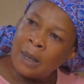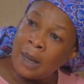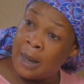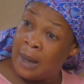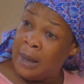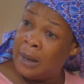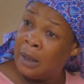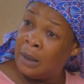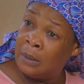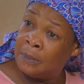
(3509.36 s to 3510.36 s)

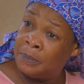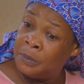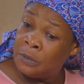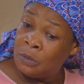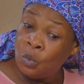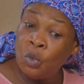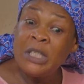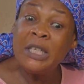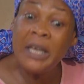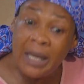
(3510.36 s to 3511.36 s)

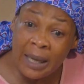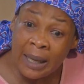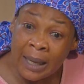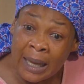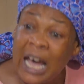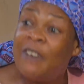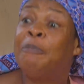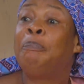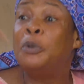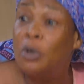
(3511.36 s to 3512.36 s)
Would he
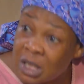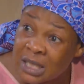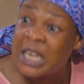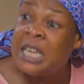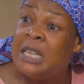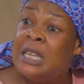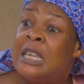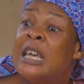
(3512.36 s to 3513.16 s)
have brought in